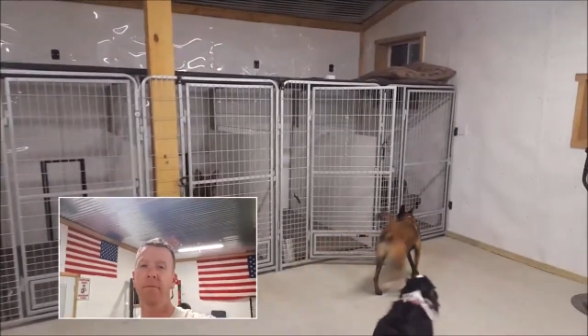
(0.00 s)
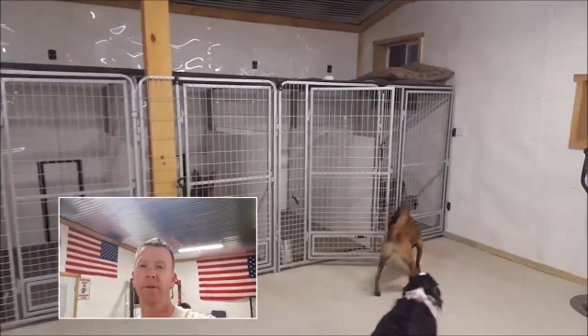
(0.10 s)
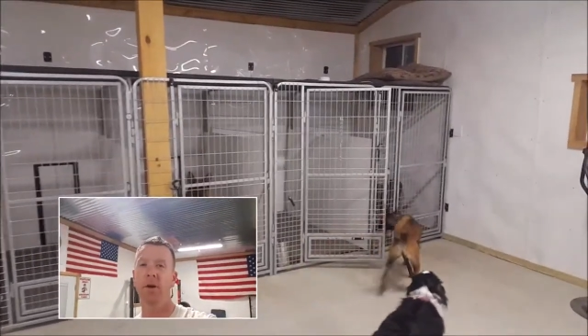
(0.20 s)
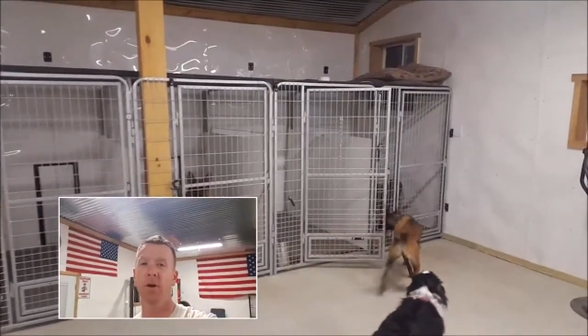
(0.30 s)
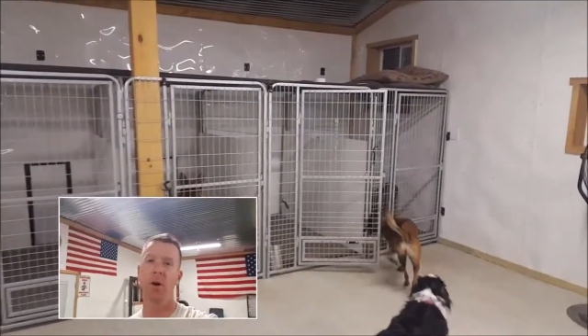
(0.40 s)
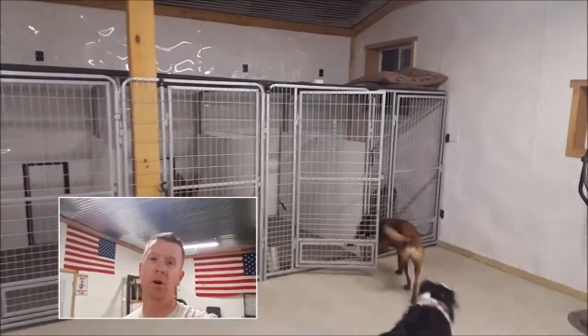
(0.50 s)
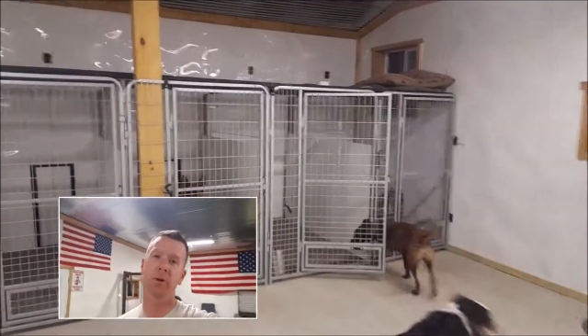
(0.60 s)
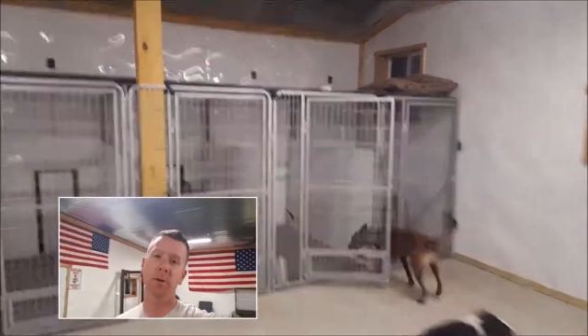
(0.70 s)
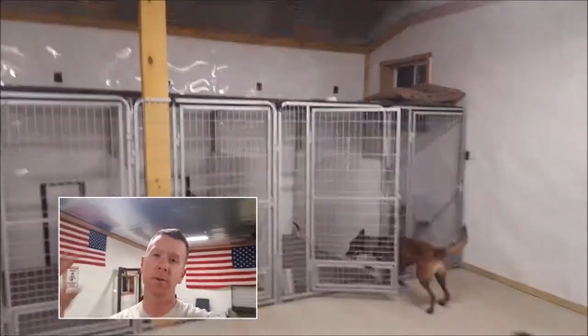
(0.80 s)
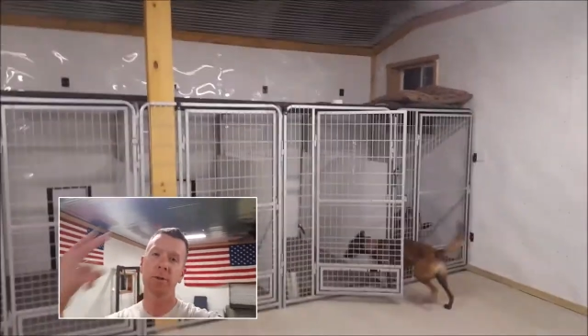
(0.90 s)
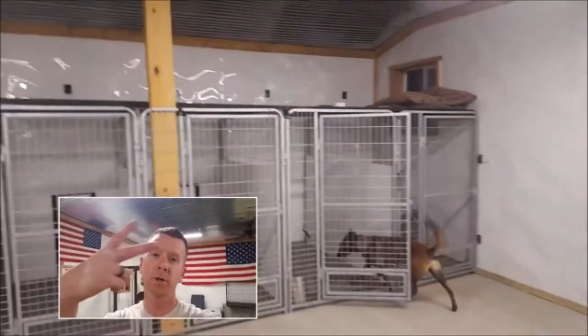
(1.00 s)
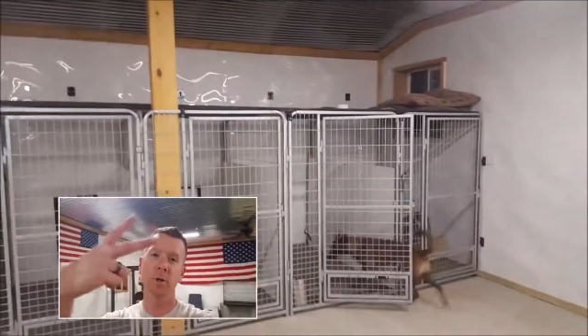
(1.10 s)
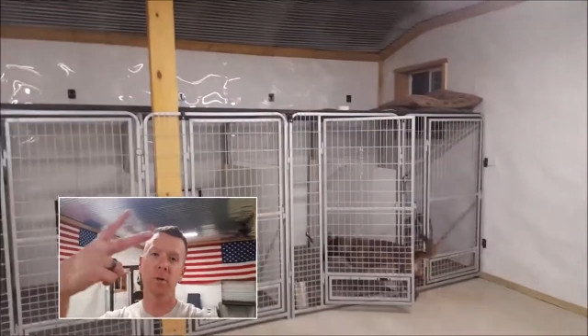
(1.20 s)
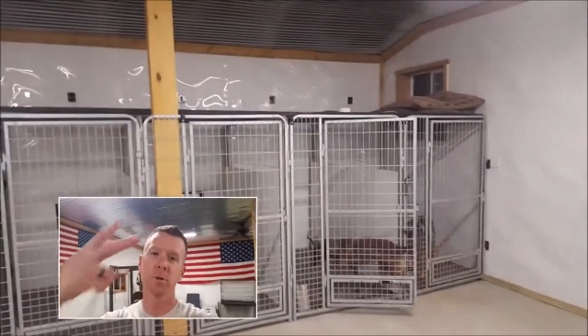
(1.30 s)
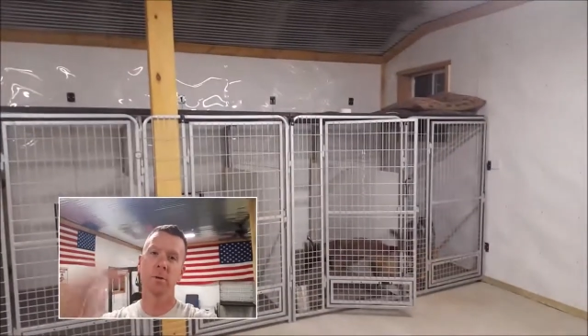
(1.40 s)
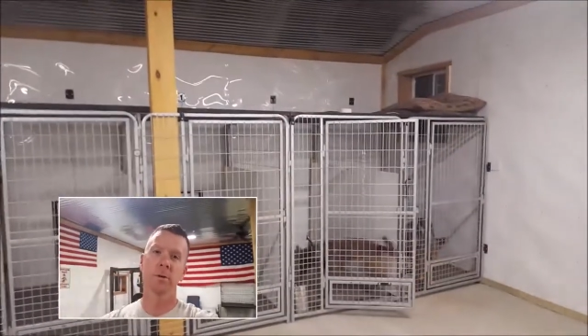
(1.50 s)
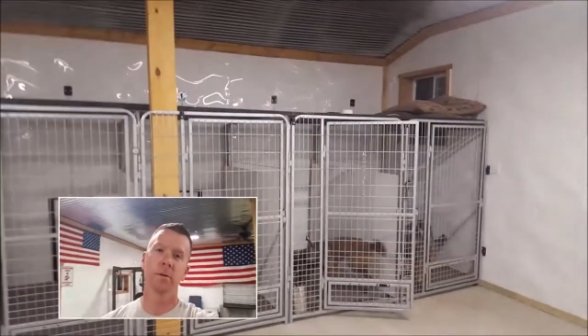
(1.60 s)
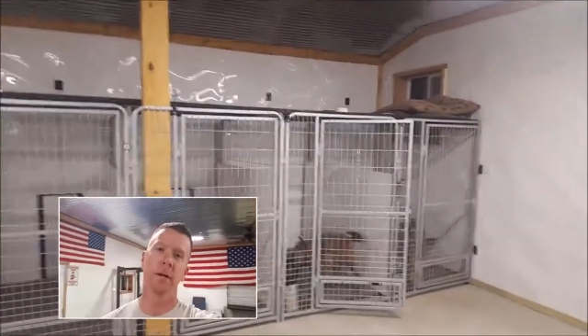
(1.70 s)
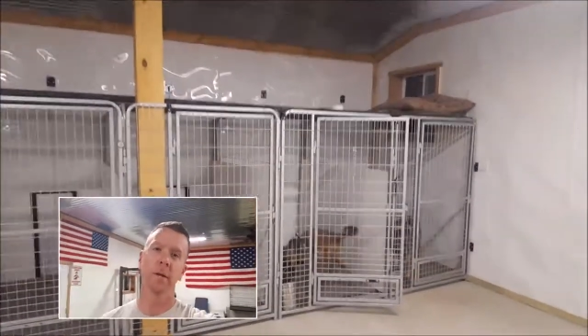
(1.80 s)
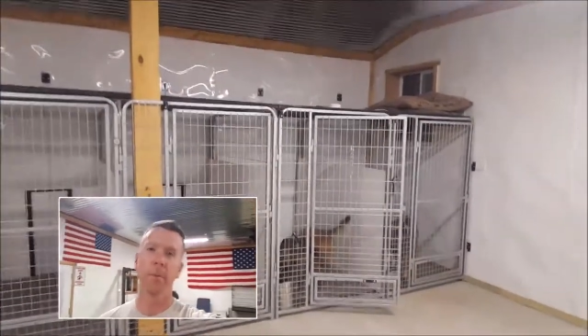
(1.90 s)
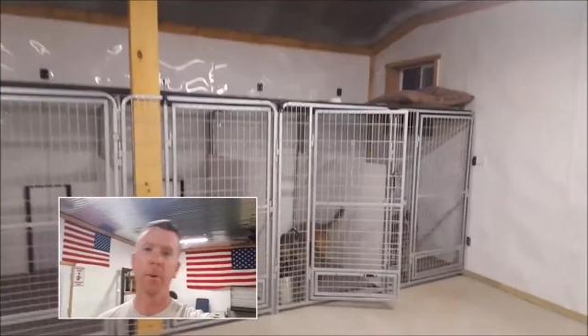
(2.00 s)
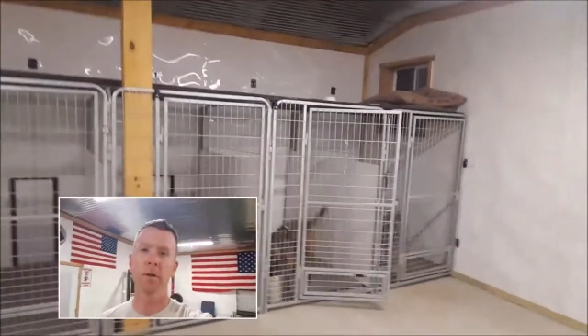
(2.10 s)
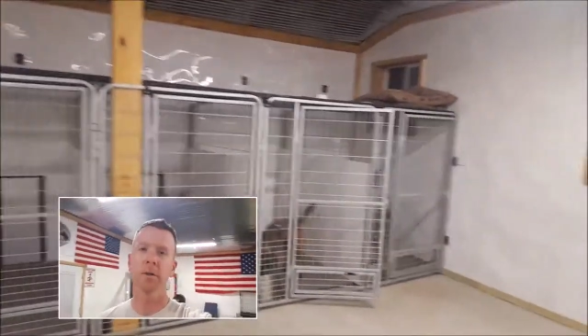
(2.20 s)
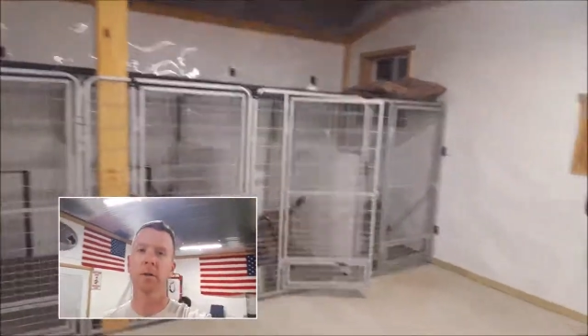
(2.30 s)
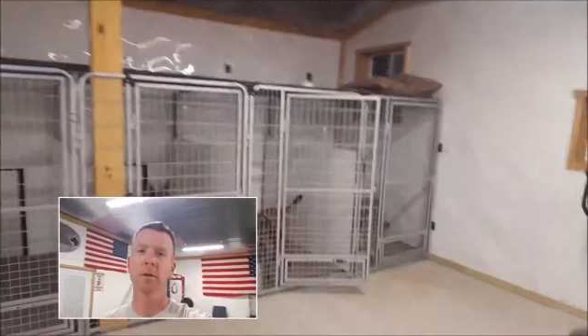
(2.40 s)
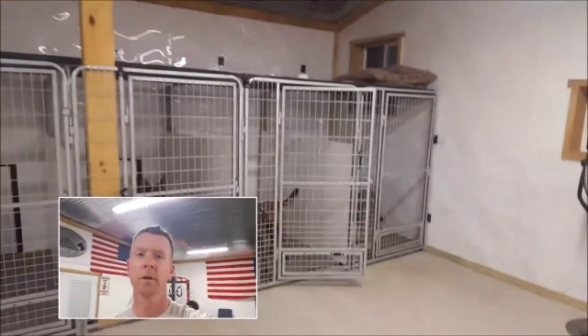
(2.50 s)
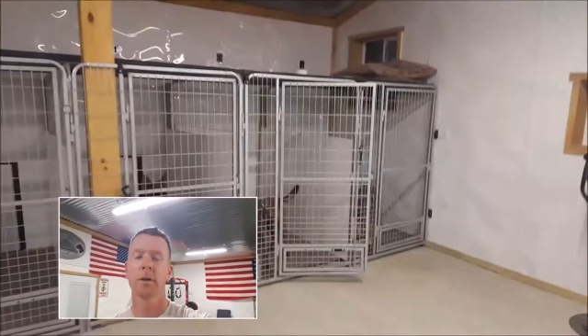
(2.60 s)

video log number two in the books.